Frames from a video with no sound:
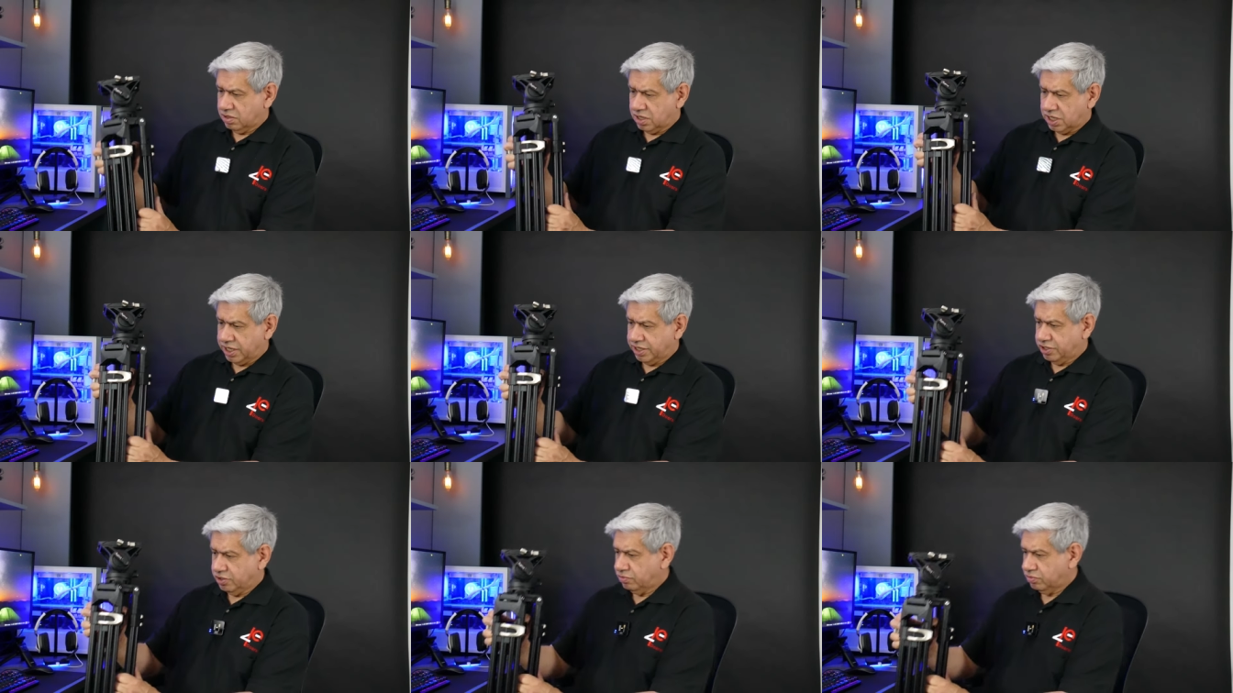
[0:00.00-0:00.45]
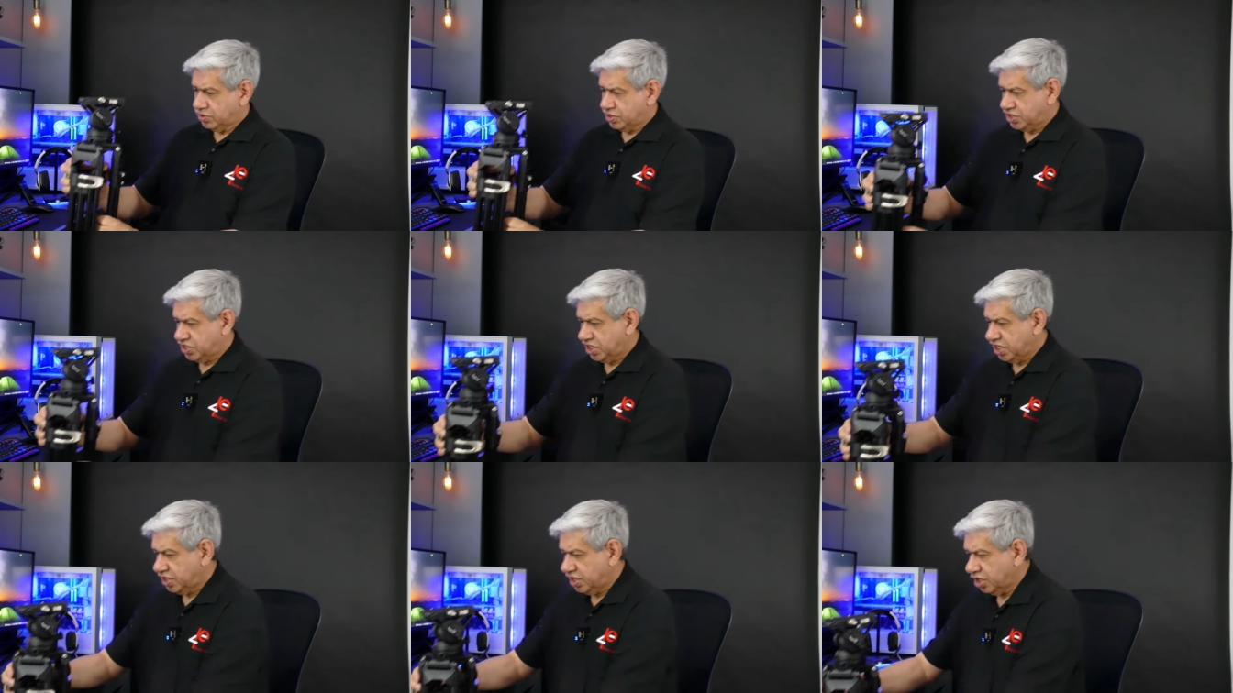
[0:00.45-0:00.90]
I don't
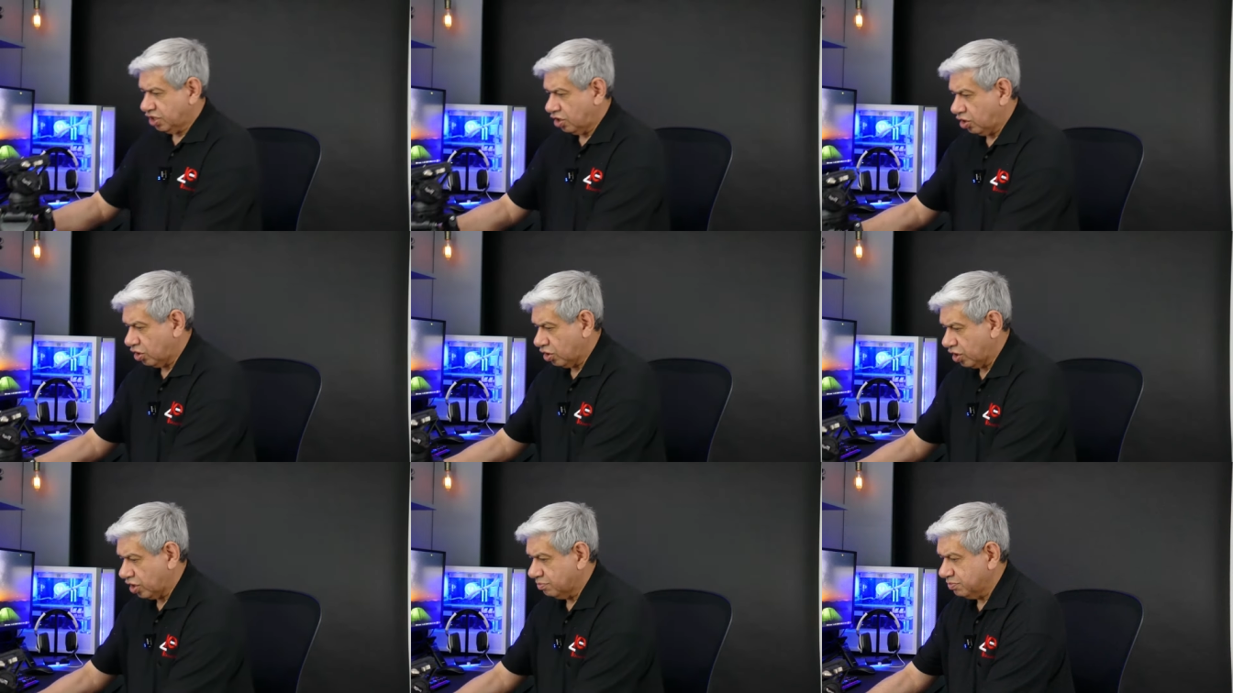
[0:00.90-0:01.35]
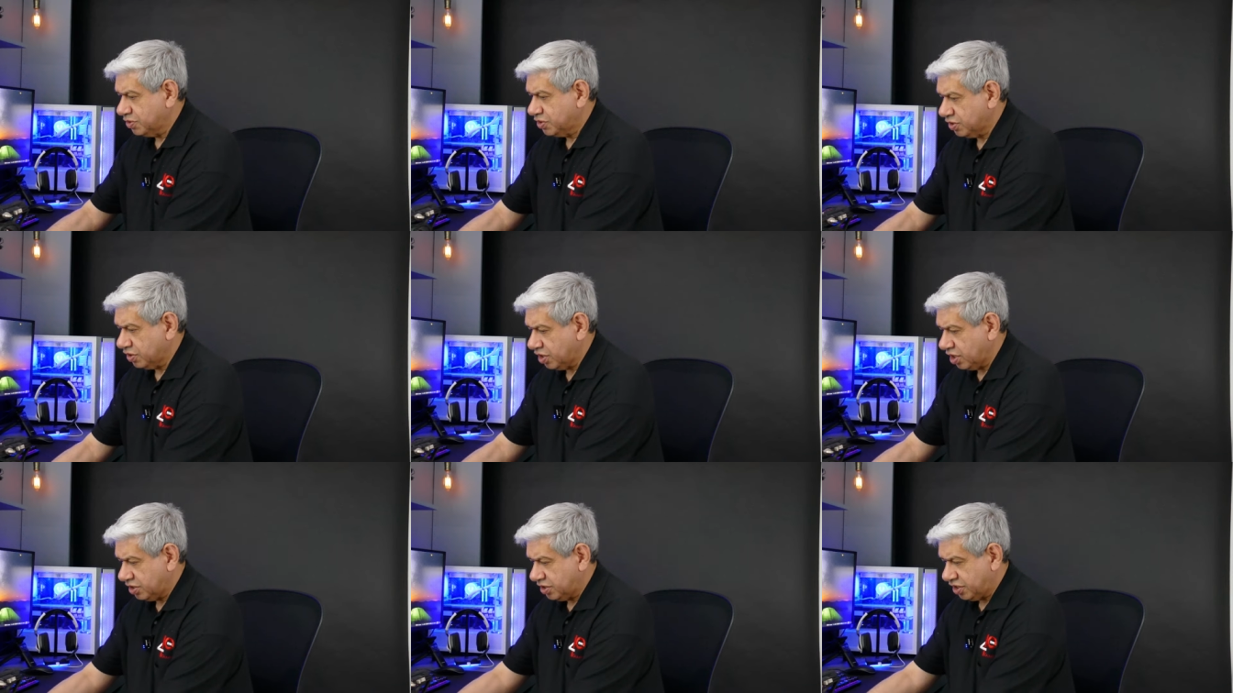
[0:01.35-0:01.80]
see the arm,
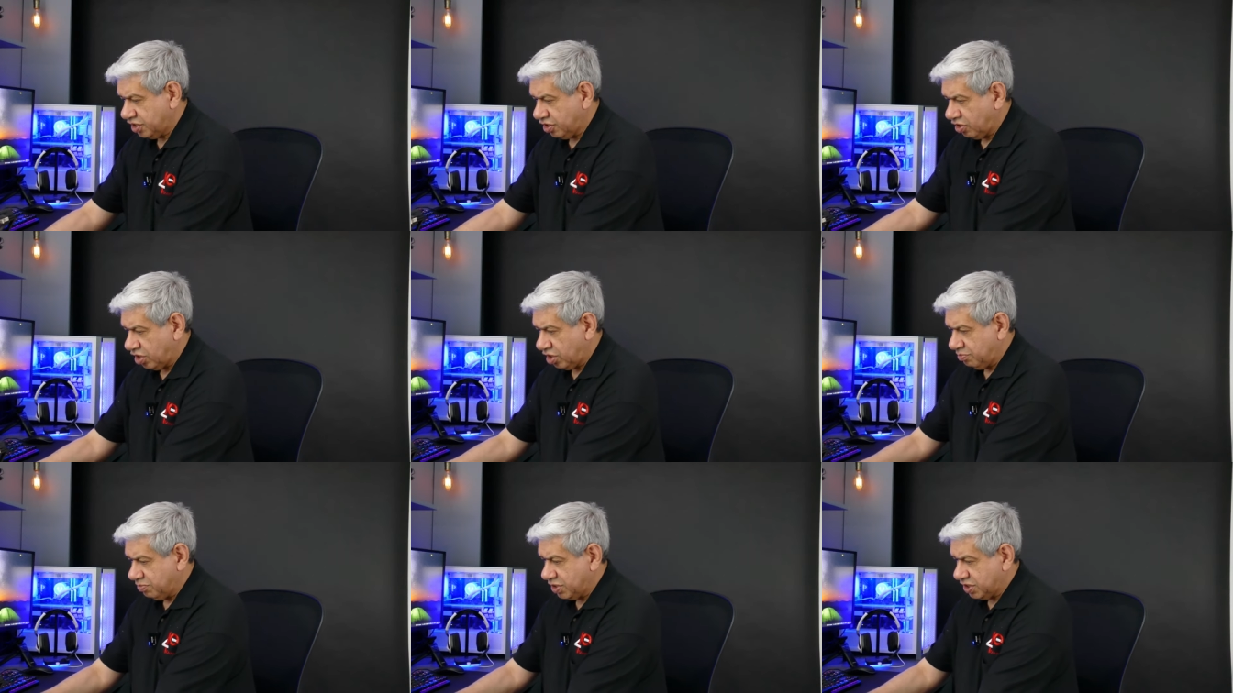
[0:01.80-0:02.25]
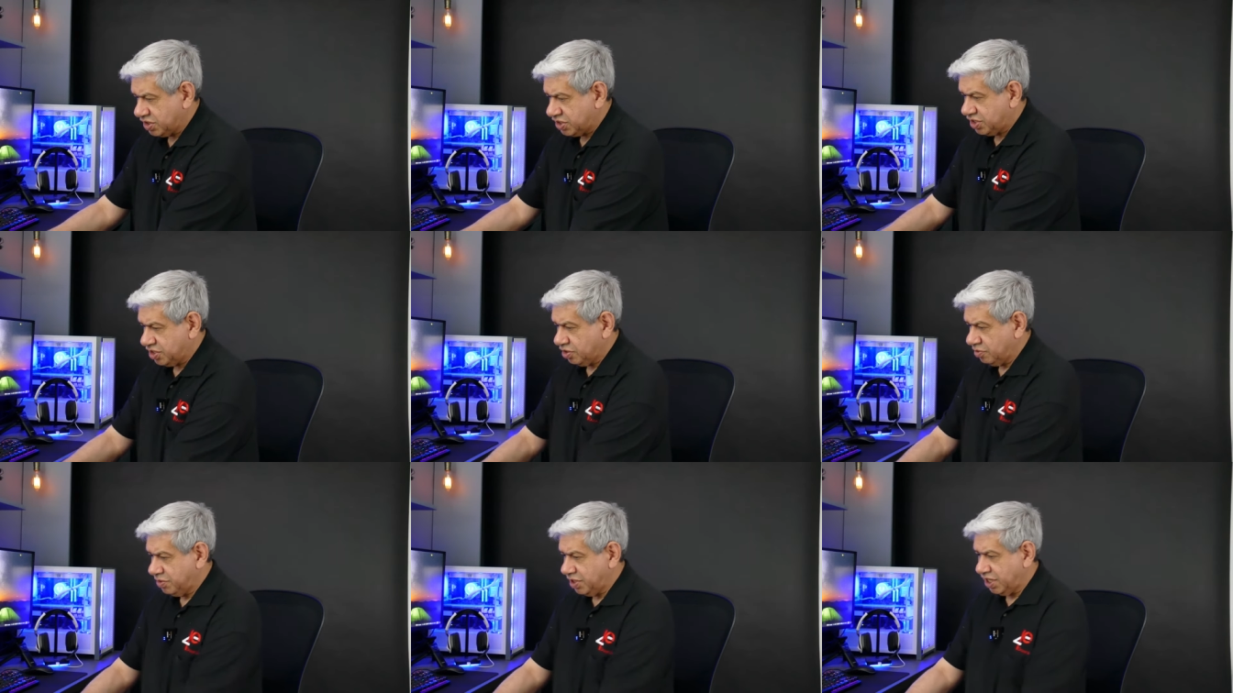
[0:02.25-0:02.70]
so let, the arm must
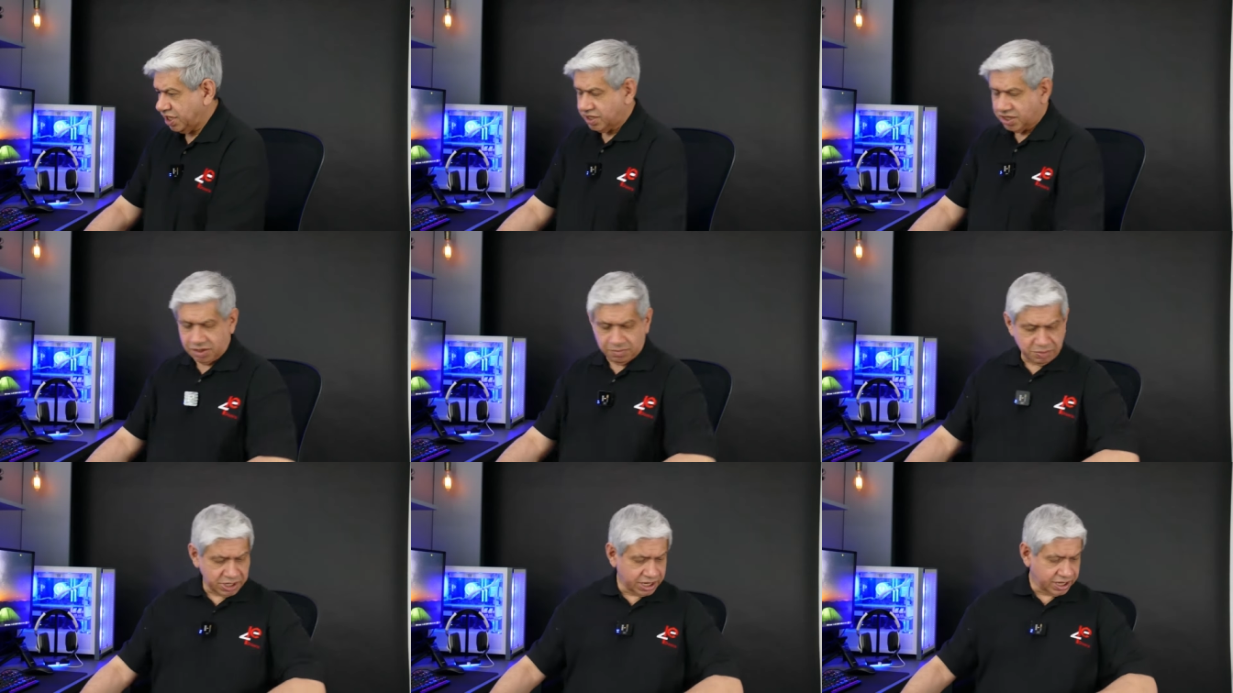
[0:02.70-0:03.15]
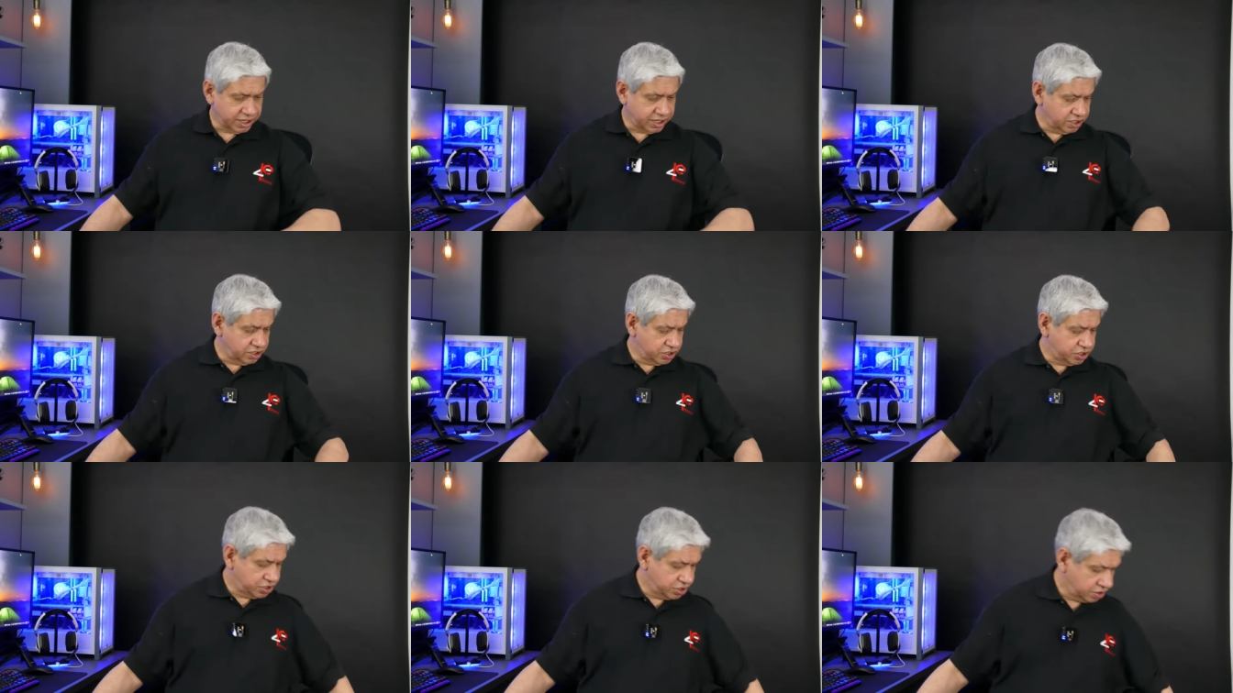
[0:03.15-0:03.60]
still be in the
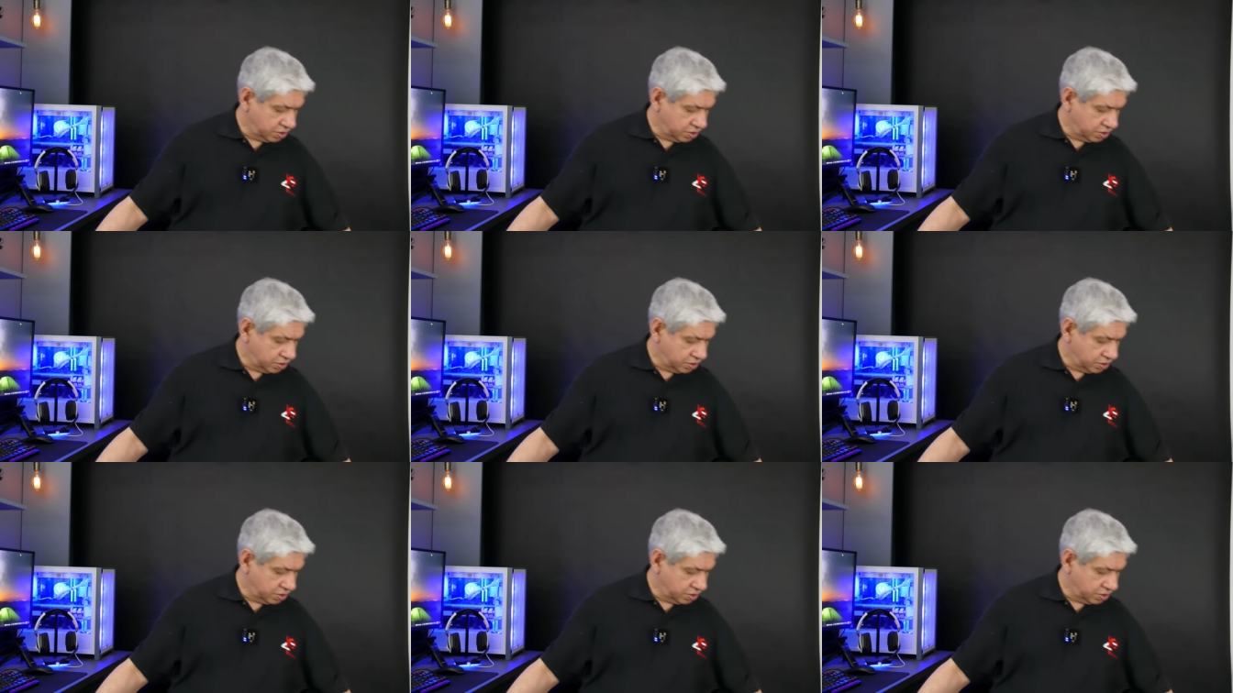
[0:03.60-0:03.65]
package.